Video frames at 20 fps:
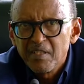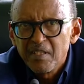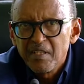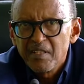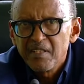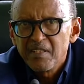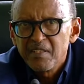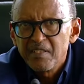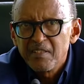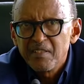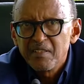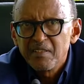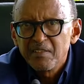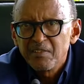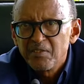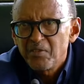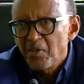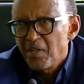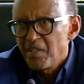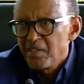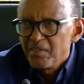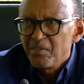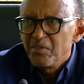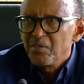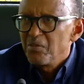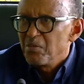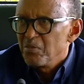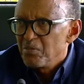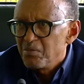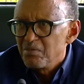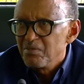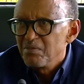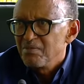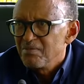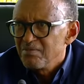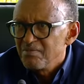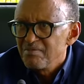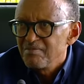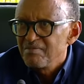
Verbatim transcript: energy trying to